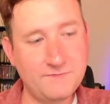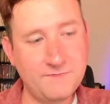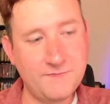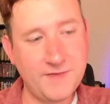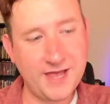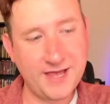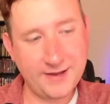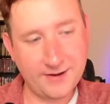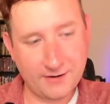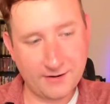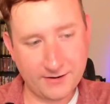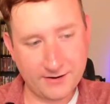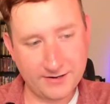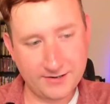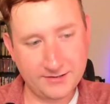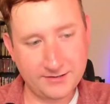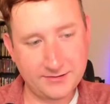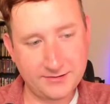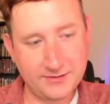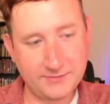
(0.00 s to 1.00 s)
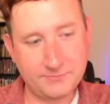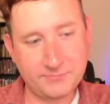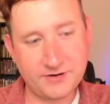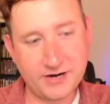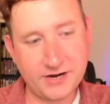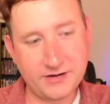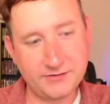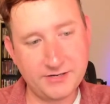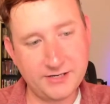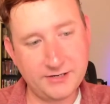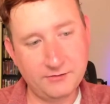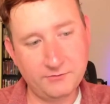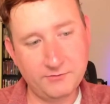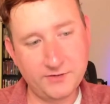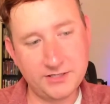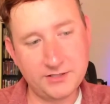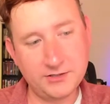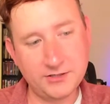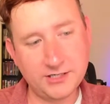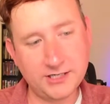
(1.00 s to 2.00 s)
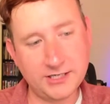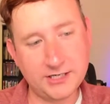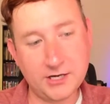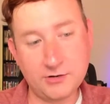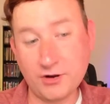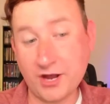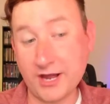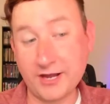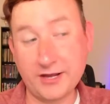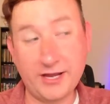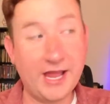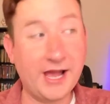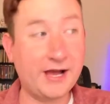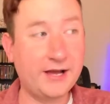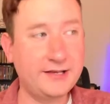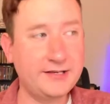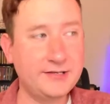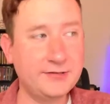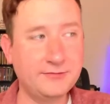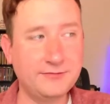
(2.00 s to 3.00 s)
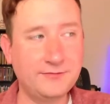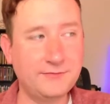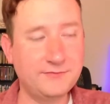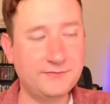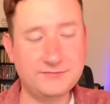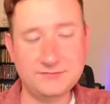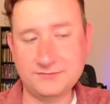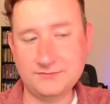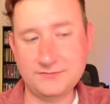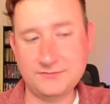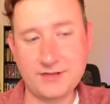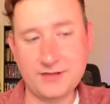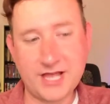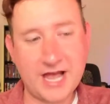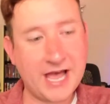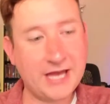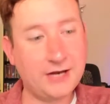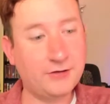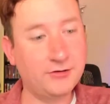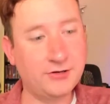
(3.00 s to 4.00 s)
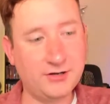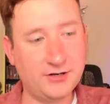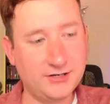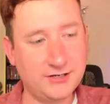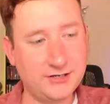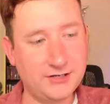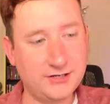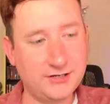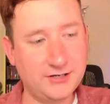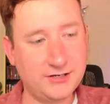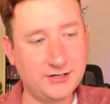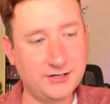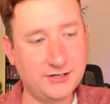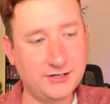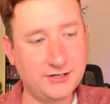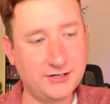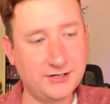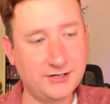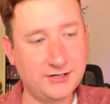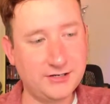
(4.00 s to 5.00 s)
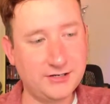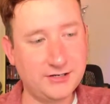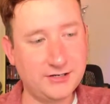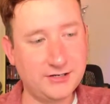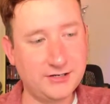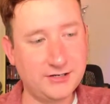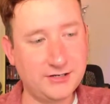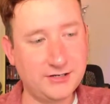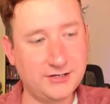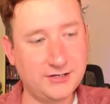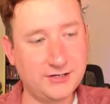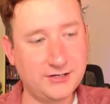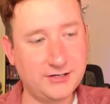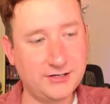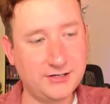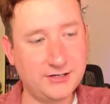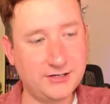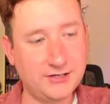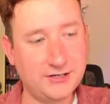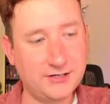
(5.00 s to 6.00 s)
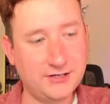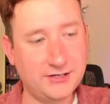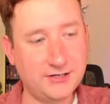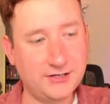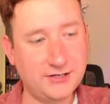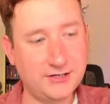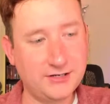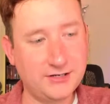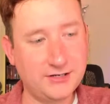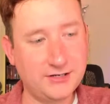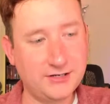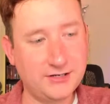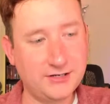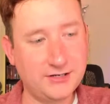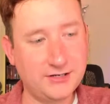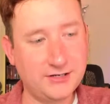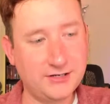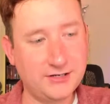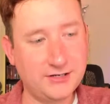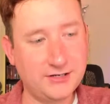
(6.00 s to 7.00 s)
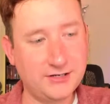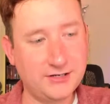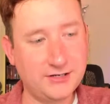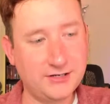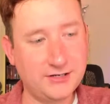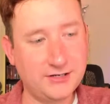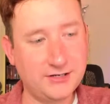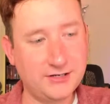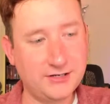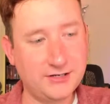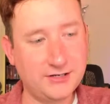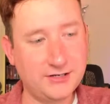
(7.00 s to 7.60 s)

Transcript: Maillard. The browning when cooking. Okay, yeah, I don't cook. But the A123, gotcha,